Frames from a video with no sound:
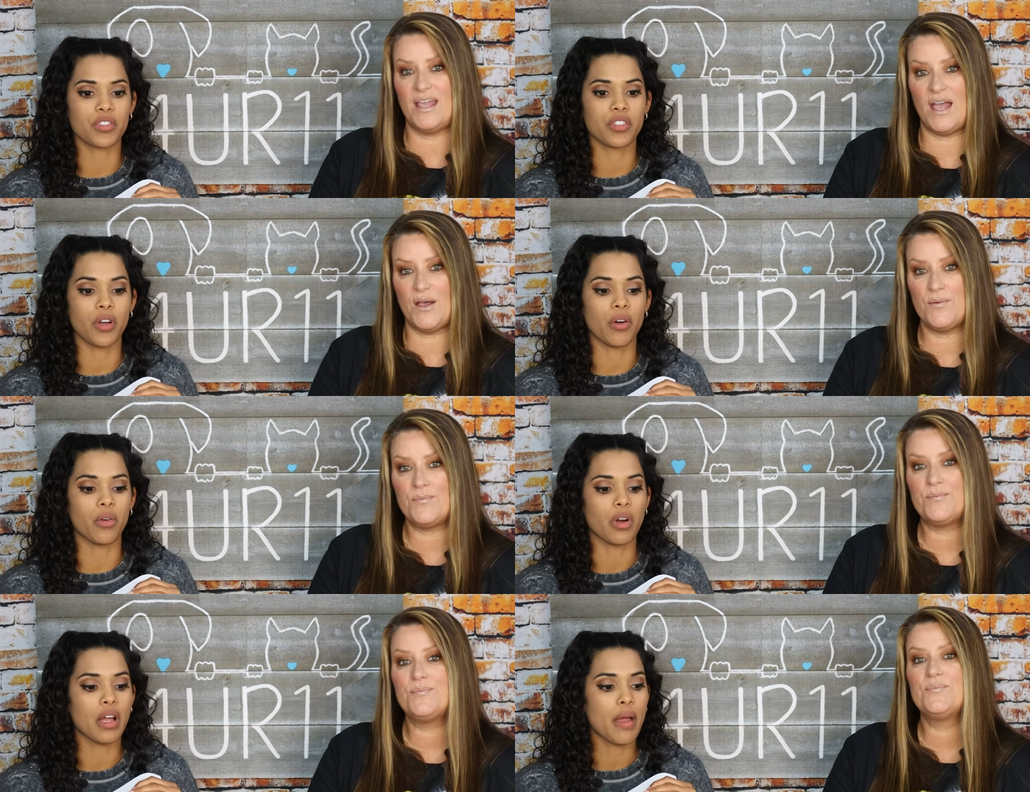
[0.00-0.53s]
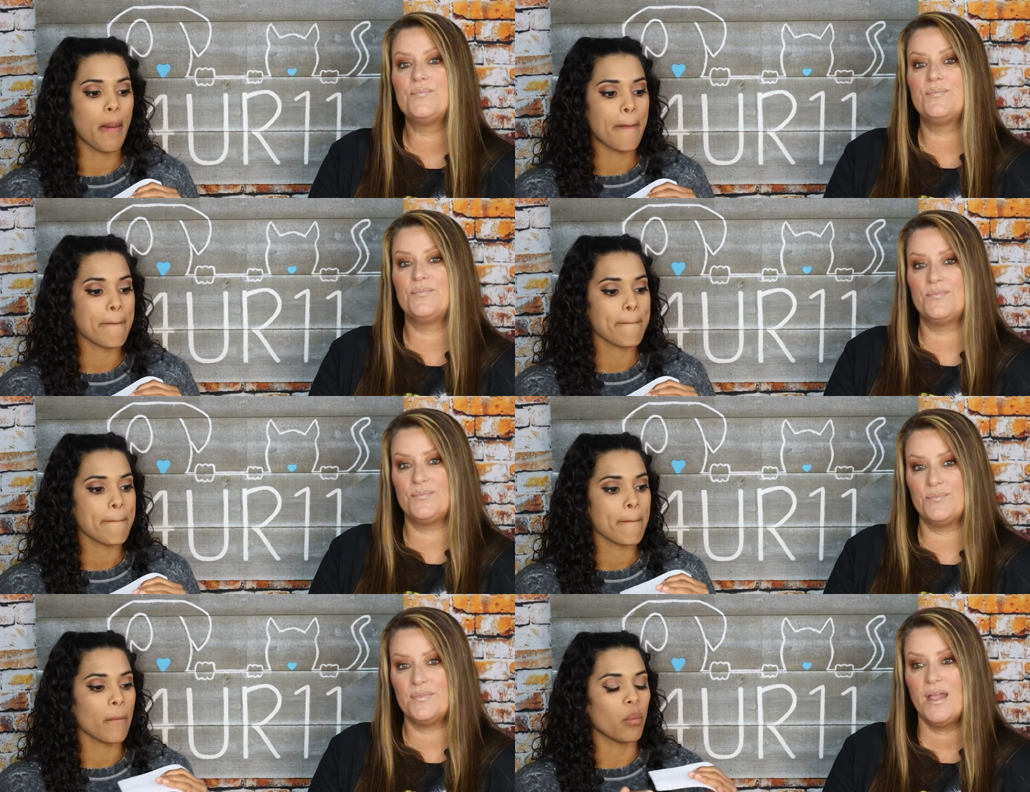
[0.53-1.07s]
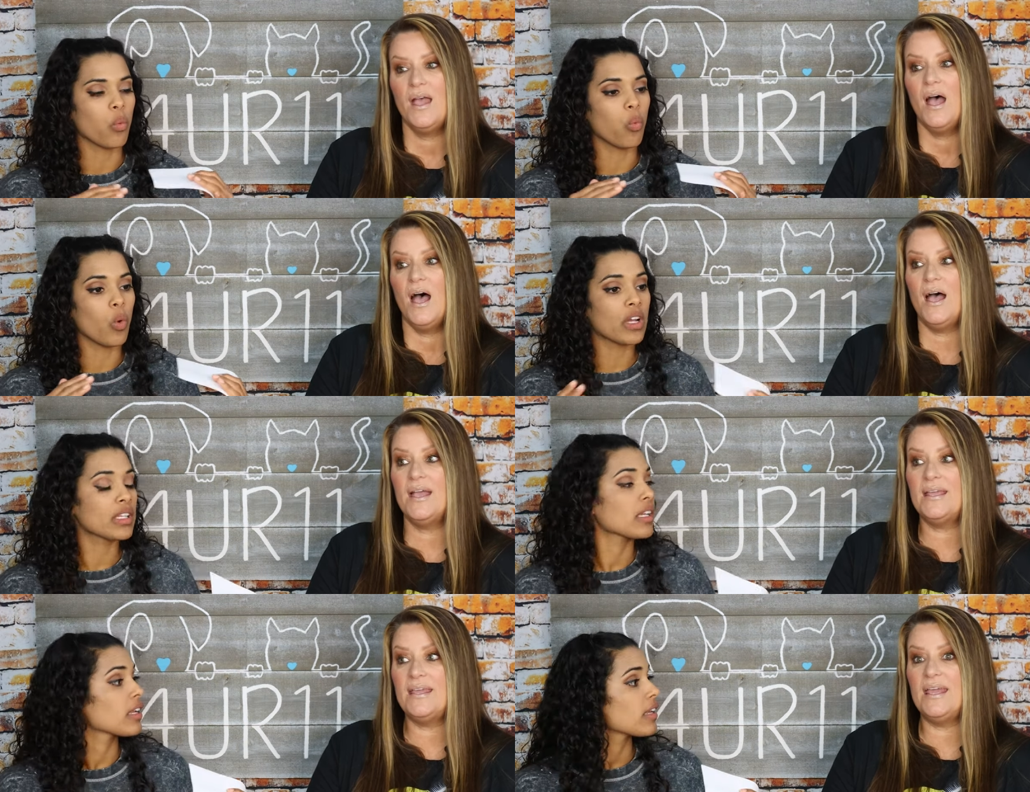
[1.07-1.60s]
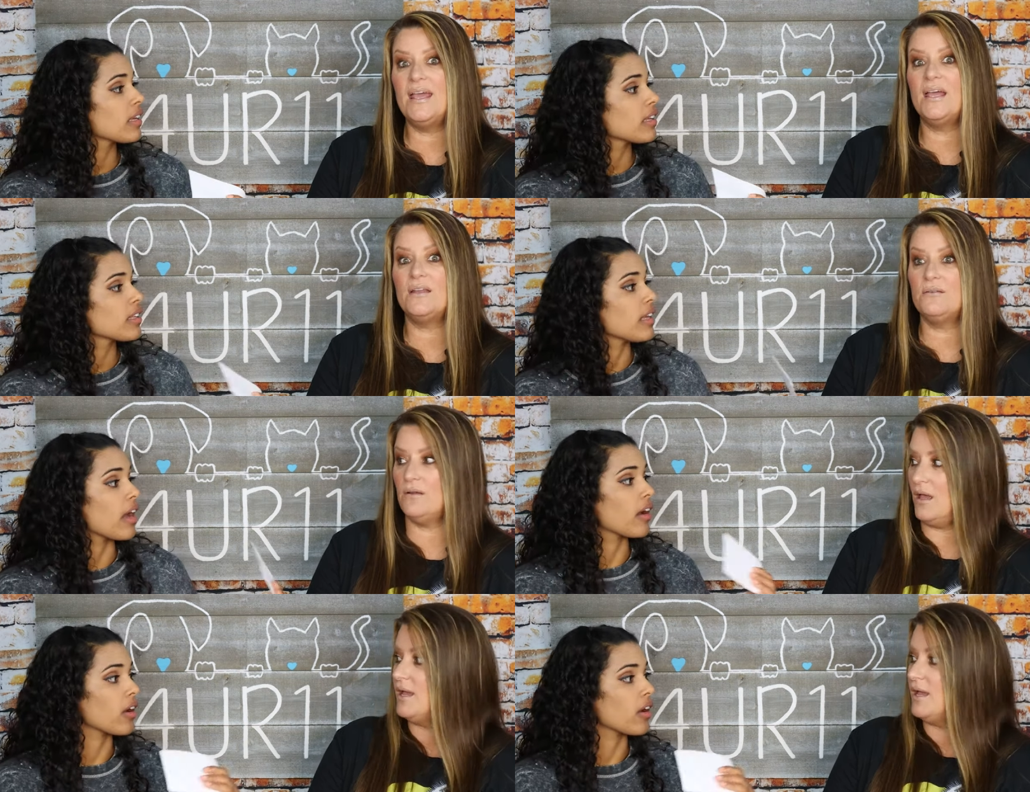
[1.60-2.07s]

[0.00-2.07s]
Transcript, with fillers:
Speaker 1: Yeah. So one, again,